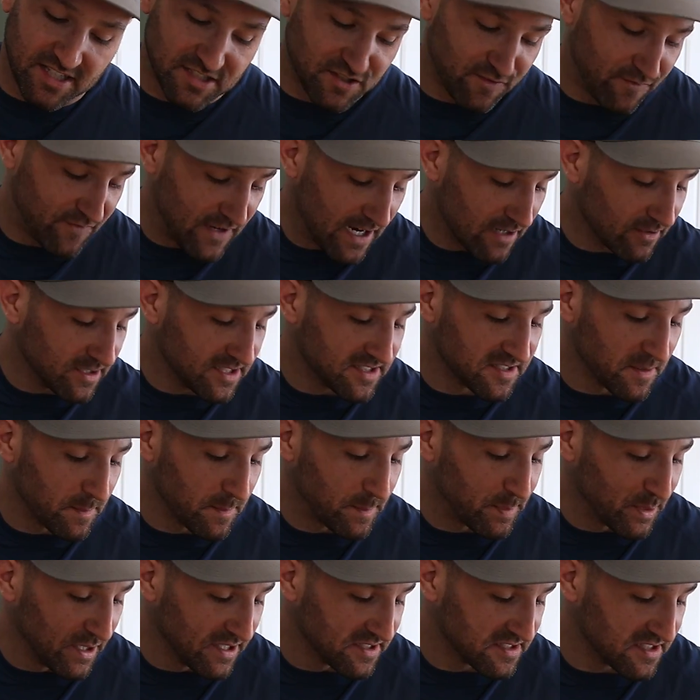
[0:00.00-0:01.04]
It's very
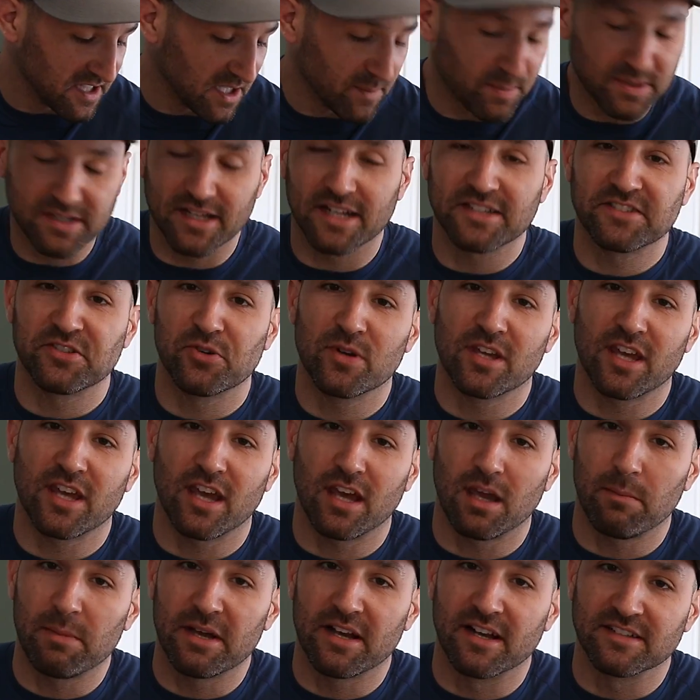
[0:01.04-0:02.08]
simplistic, but that's
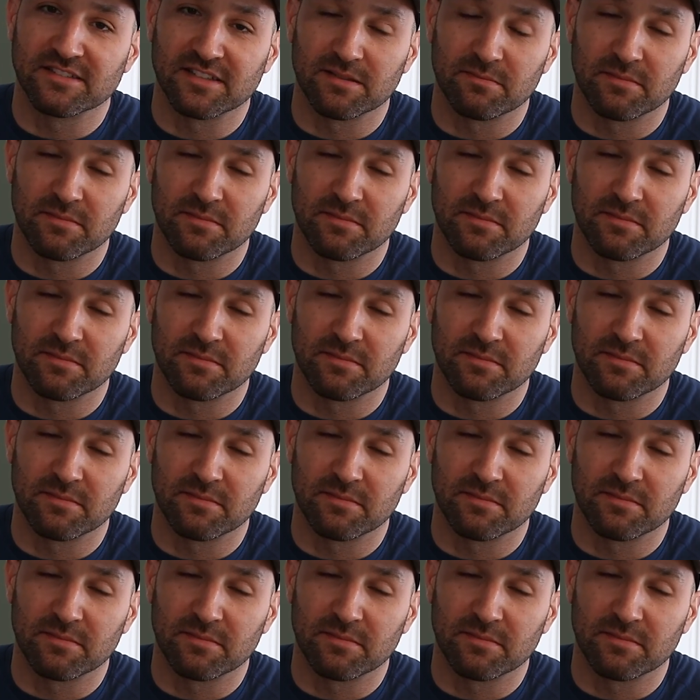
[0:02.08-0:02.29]
okay because